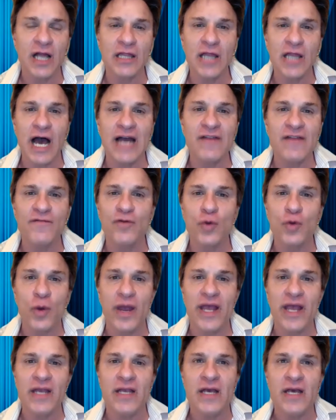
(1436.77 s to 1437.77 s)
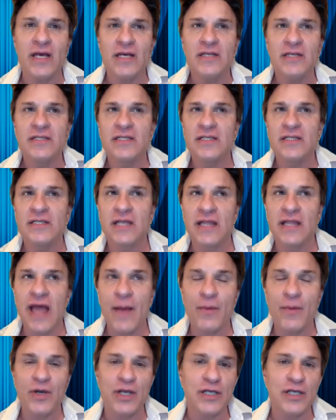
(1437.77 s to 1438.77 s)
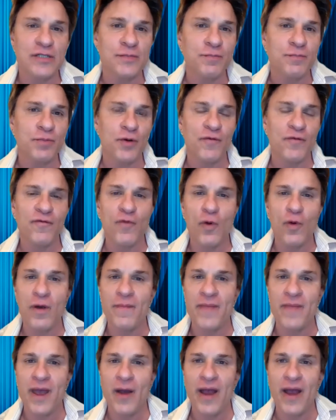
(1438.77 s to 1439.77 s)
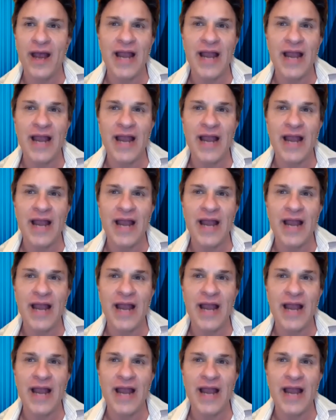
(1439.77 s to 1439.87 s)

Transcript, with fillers: A lot of great celebrities performed there.